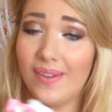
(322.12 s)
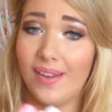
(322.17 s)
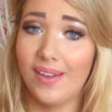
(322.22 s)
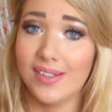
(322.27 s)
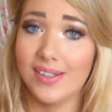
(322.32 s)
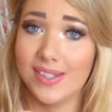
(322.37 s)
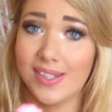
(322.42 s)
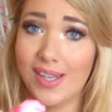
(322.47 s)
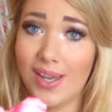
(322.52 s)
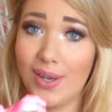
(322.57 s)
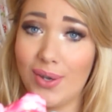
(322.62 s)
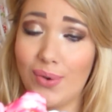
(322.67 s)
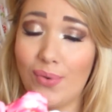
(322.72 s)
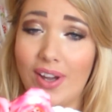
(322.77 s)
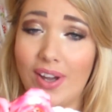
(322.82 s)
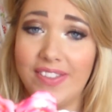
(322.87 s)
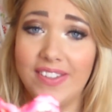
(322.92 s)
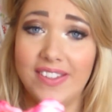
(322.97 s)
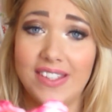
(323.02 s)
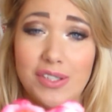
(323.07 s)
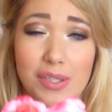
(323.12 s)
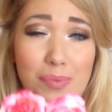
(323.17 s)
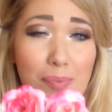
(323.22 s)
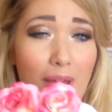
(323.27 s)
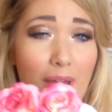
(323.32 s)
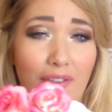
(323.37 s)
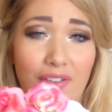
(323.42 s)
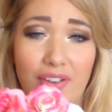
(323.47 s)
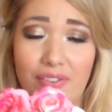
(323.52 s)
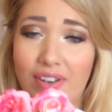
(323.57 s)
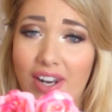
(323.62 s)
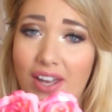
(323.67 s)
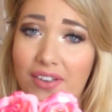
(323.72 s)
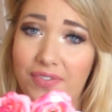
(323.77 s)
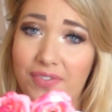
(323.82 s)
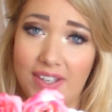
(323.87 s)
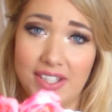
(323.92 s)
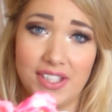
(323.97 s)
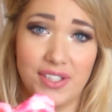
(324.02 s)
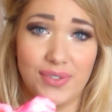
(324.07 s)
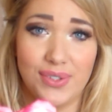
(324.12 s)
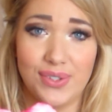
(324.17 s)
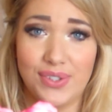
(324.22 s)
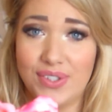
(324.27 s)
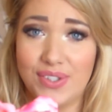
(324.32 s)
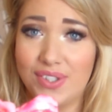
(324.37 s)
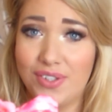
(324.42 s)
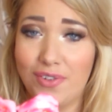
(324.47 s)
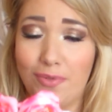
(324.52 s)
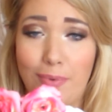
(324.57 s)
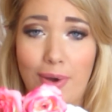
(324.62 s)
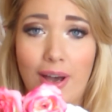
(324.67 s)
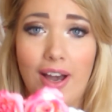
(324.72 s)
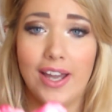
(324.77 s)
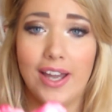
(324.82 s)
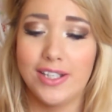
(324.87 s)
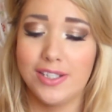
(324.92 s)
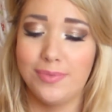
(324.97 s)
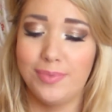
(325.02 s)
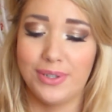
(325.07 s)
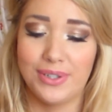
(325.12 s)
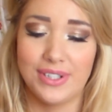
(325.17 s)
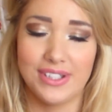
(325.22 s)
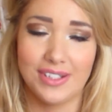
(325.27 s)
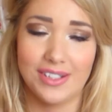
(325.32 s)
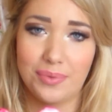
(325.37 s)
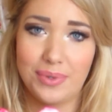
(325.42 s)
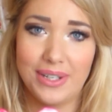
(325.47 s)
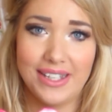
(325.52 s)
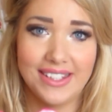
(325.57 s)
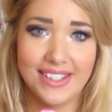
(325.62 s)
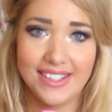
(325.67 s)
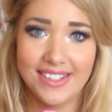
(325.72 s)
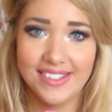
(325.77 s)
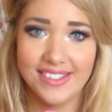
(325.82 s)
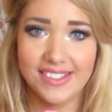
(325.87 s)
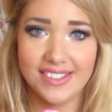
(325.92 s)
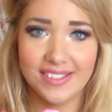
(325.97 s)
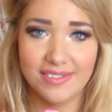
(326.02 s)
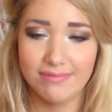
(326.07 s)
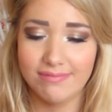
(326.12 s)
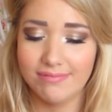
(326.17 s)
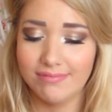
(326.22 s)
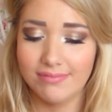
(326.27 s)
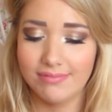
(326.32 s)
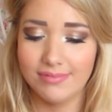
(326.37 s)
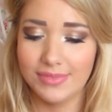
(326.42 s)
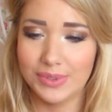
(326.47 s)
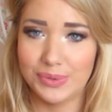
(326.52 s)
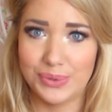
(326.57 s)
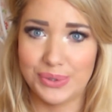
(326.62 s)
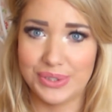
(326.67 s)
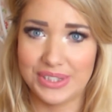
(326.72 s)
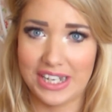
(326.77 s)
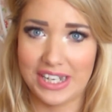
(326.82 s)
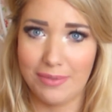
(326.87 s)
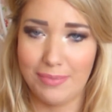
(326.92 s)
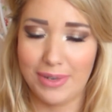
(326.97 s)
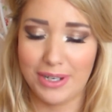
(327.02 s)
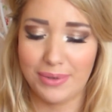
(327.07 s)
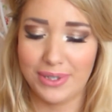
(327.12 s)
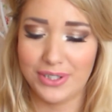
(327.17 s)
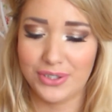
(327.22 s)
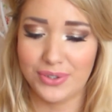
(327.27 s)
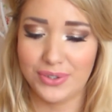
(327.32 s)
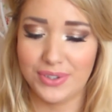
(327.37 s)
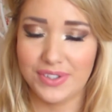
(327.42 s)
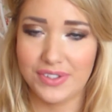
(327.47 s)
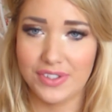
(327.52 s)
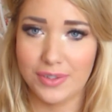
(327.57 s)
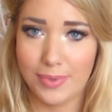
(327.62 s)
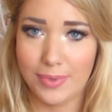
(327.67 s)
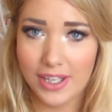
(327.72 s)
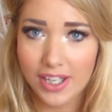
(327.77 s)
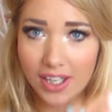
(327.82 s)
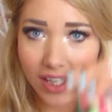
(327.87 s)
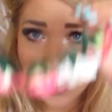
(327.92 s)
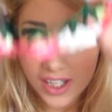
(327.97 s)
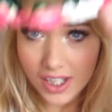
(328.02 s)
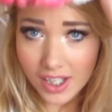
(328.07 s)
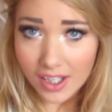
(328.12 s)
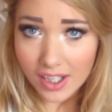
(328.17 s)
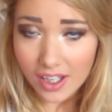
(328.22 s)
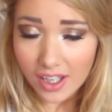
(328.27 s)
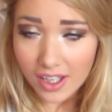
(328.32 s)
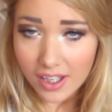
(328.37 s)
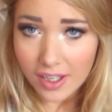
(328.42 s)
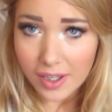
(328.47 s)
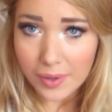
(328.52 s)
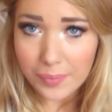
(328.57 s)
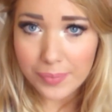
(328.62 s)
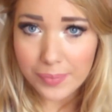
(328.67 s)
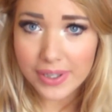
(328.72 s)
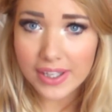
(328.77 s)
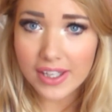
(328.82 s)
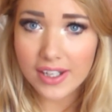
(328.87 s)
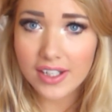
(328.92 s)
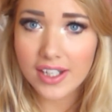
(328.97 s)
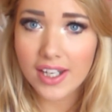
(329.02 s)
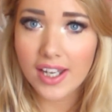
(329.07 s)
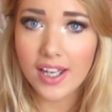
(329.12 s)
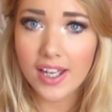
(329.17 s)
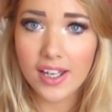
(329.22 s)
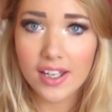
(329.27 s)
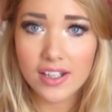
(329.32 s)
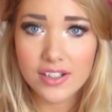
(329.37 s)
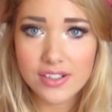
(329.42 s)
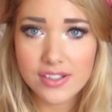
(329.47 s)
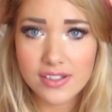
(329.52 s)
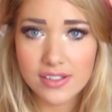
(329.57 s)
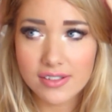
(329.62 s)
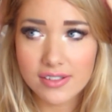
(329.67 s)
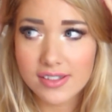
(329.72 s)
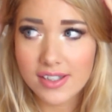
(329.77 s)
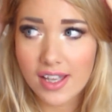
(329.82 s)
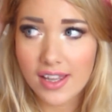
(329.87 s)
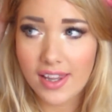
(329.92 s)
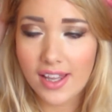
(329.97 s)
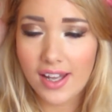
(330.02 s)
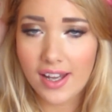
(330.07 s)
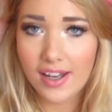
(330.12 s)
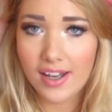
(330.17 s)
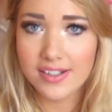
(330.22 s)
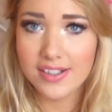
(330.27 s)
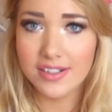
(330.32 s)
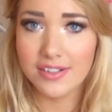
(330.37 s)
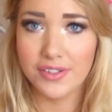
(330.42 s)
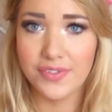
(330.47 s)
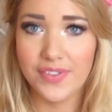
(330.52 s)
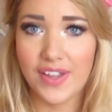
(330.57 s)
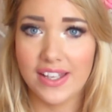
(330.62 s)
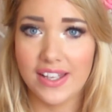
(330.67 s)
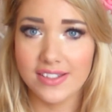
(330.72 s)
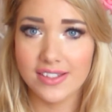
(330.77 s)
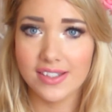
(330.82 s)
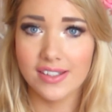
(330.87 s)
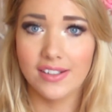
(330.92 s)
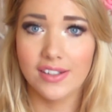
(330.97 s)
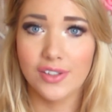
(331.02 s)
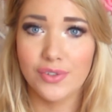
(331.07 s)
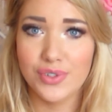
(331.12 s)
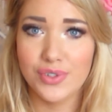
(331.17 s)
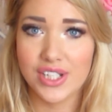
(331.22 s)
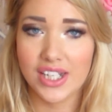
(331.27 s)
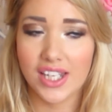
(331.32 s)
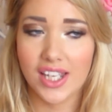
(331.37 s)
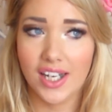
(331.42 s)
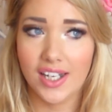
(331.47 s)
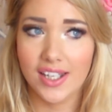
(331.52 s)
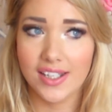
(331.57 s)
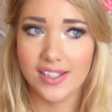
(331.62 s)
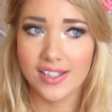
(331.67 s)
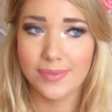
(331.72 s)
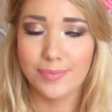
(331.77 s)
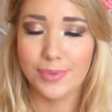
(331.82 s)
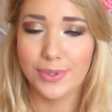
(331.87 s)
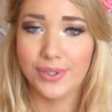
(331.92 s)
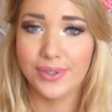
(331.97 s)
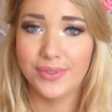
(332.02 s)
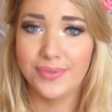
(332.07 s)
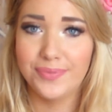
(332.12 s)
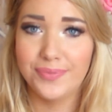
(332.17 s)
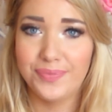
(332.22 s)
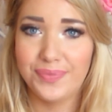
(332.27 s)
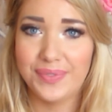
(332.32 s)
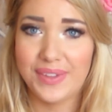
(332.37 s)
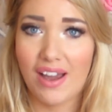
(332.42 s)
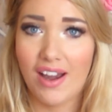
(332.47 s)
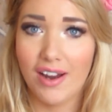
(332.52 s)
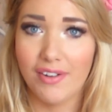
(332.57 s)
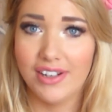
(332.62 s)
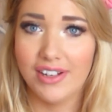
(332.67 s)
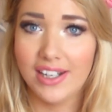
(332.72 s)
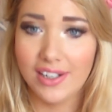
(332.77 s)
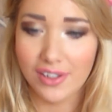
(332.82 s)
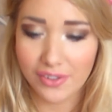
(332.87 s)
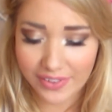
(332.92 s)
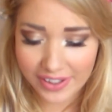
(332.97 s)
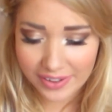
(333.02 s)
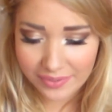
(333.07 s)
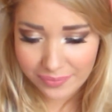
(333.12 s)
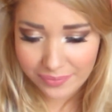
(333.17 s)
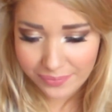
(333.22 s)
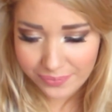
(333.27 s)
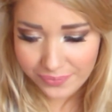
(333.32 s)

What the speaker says: So I think these are perfect for like festivals and stuff, but to be honest, I wear these all the time anyway during the summer. And yeah, just looks like that. I don't know if that's going to look ridiculous, but I really love it.